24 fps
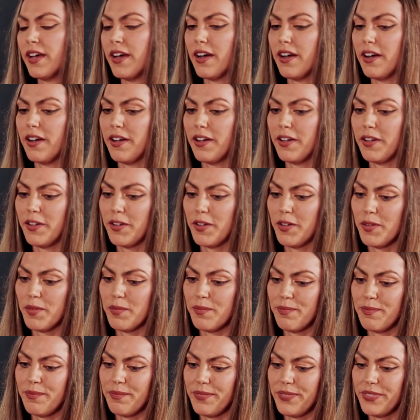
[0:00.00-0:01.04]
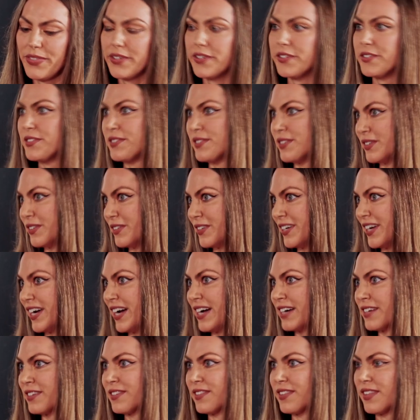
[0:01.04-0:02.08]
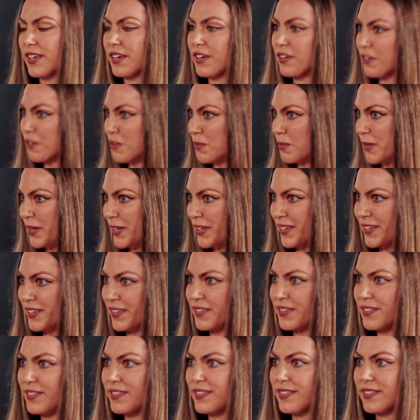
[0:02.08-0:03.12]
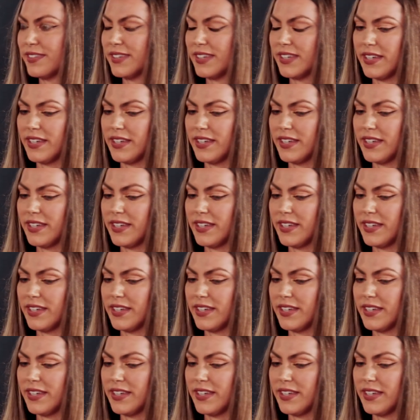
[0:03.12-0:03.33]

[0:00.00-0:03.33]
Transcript: the Syriacs, the Arameans,